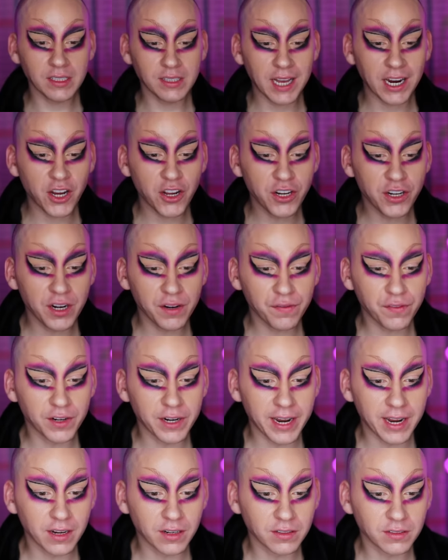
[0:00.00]
Is that good enough for
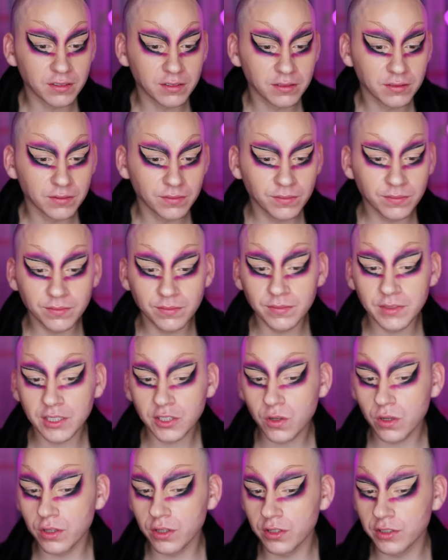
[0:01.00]
now? Mm,
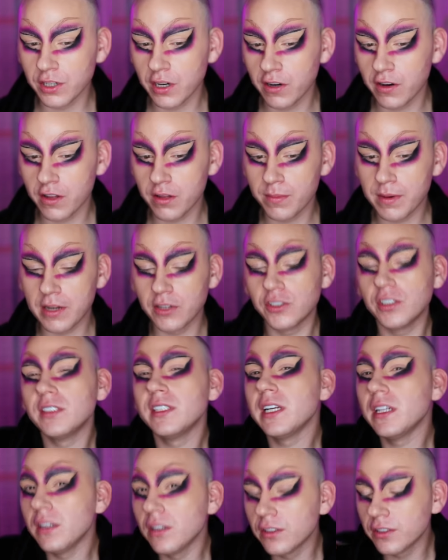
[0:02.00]
let's go a little darker on the brows, Let's
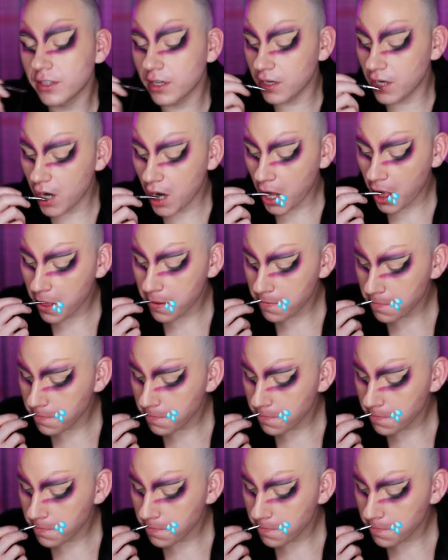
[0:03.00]
just take a little darker.